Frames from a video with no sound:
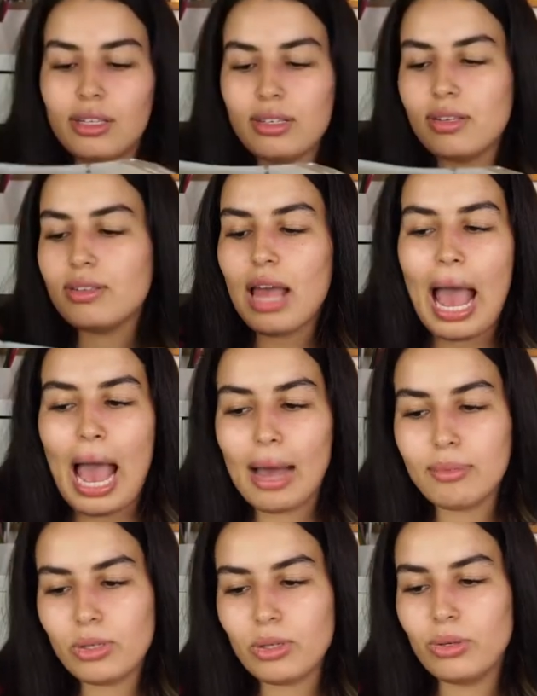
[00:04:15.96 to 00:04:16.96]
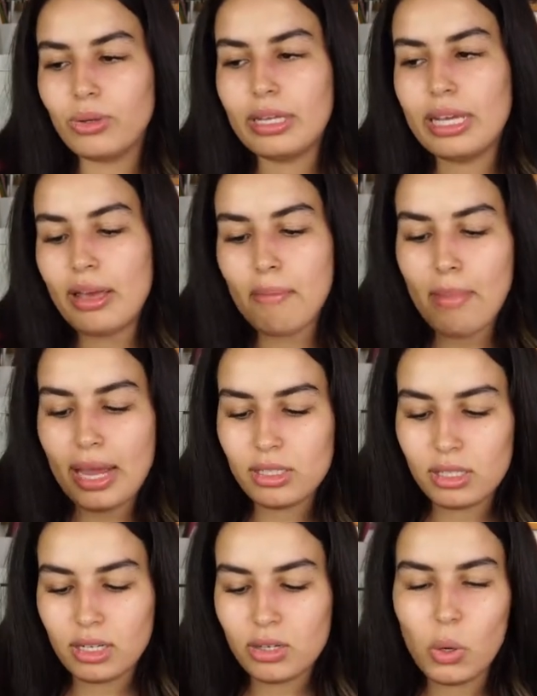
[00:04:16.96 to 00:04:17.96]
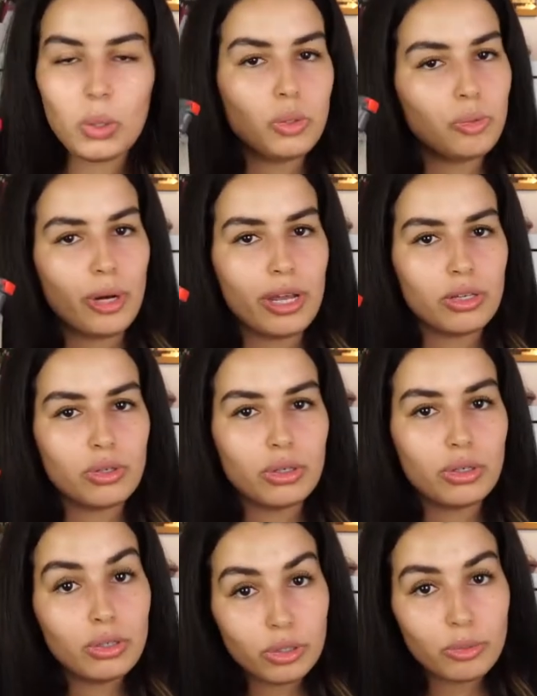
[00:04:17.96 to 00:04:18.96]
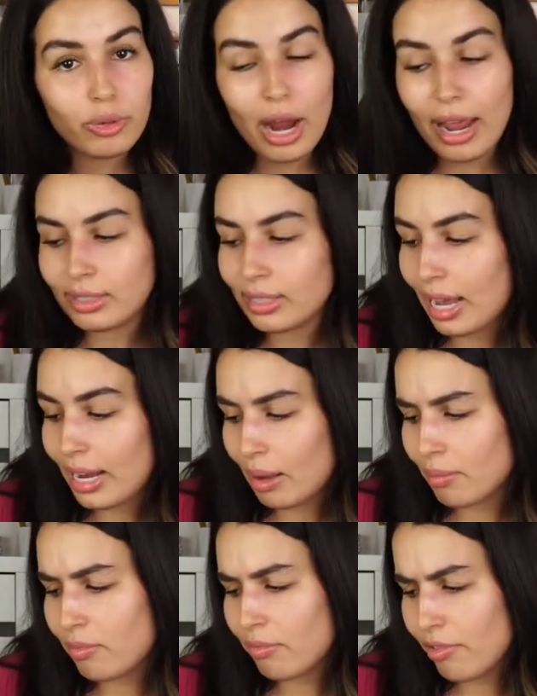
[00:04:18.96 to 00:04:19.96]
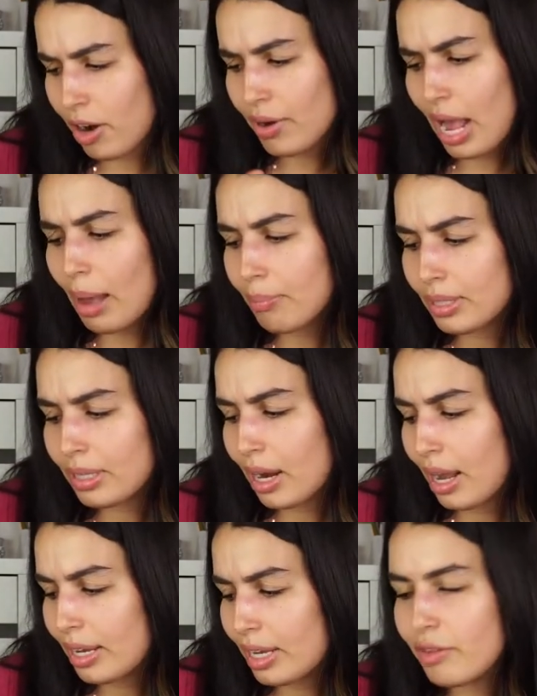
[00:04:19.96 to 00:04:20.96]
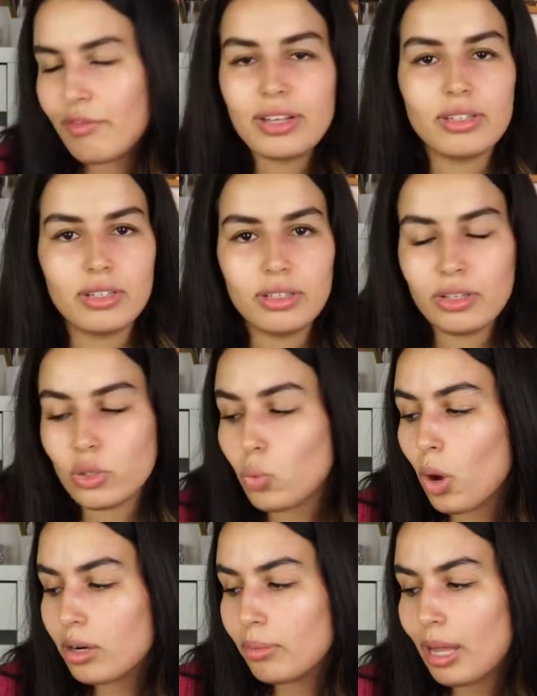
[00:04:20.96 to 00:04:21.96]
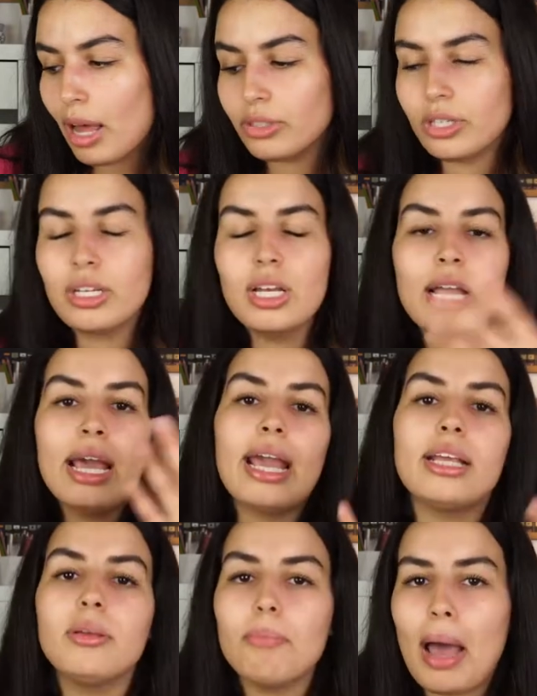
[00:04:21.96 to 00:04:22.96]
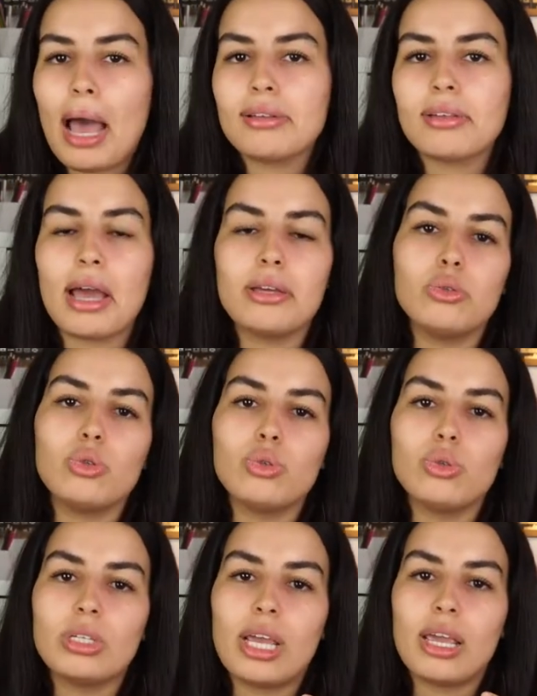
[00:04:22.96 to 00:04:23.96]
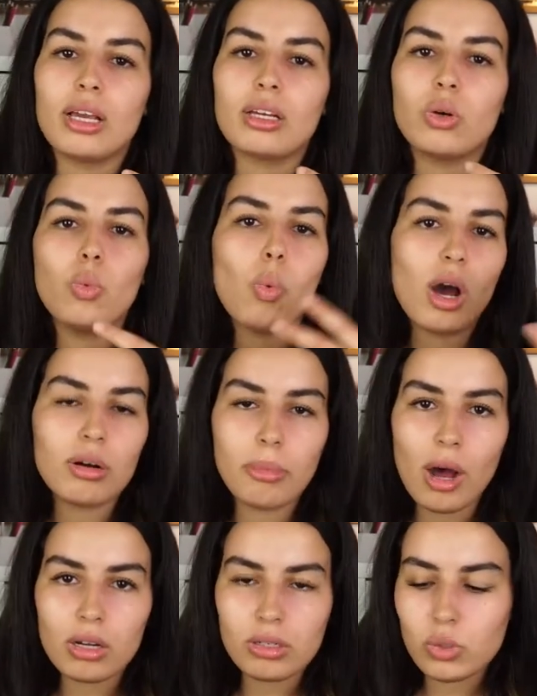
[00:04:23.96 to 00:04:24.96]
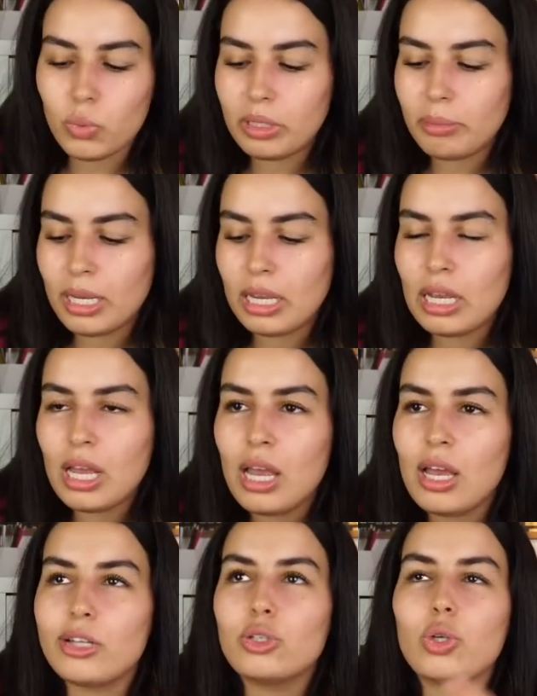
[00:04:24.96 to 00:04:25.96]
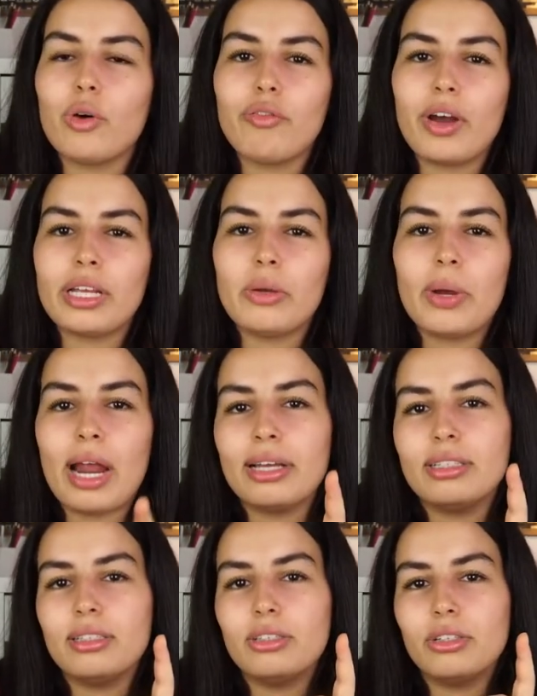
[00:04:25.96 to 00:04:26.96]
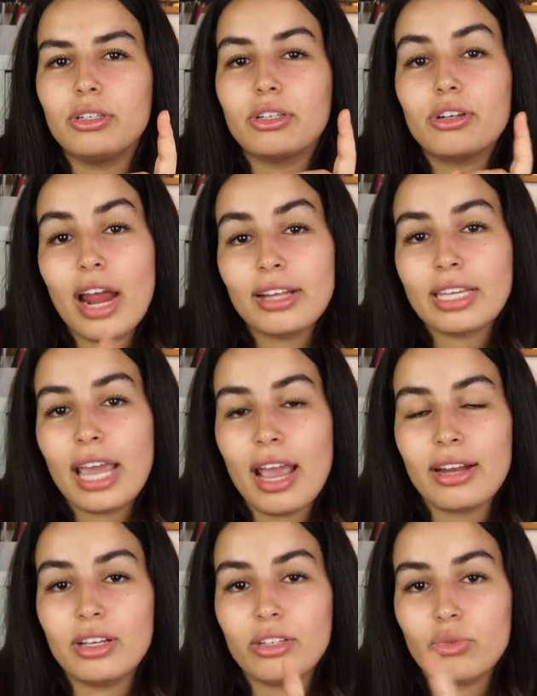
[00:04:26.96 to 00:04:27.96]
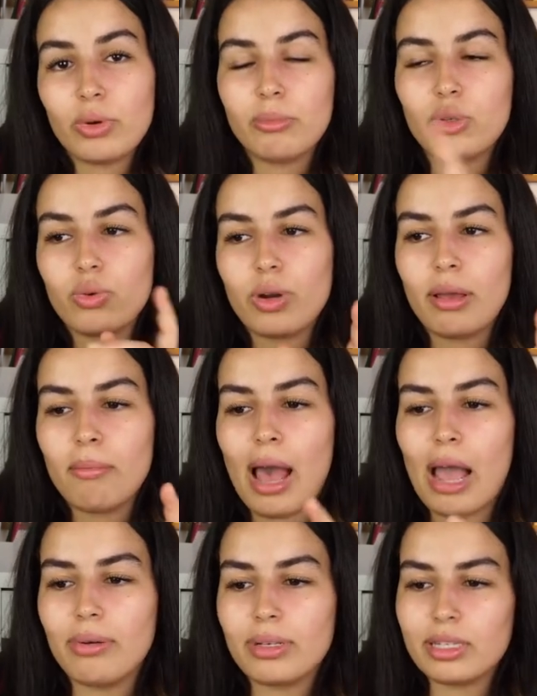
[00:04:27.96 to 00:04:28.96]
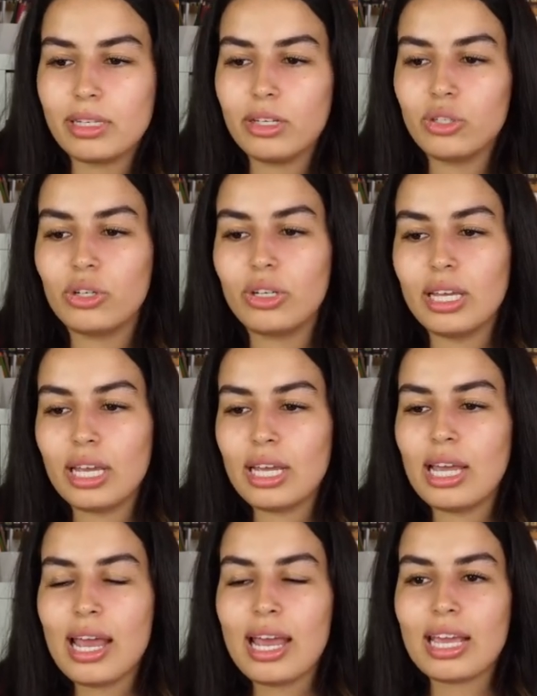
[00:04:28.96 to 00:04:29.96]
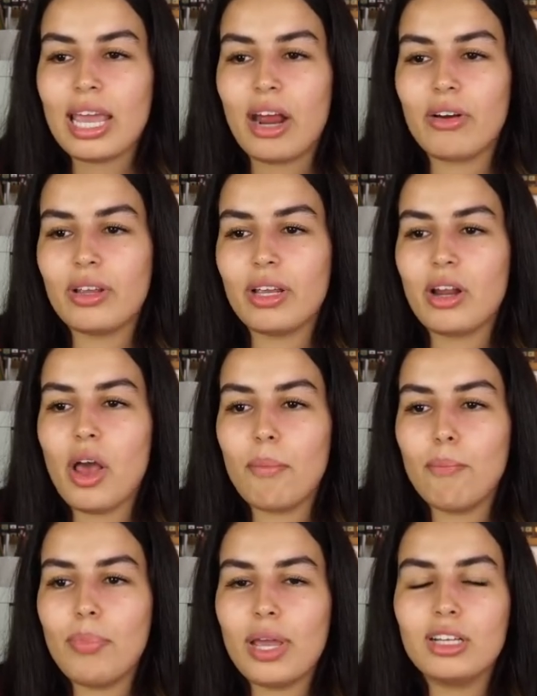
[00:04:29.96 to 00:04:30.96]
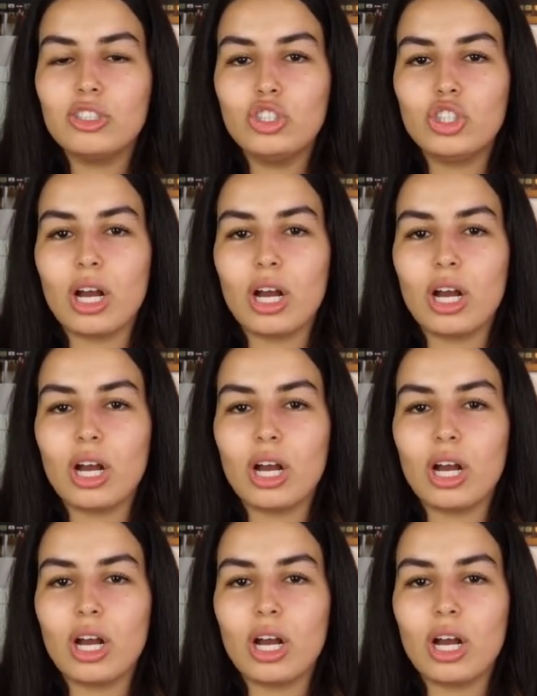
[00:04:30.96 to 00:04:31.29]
This is absolutely amazing. Osprey is a good brand and I'm very happy that I invested in this water bladder. In the past, I used to take water bottles with me. It's so funny, when I did the Grand Canyon rim to rim, I was literally carrying a big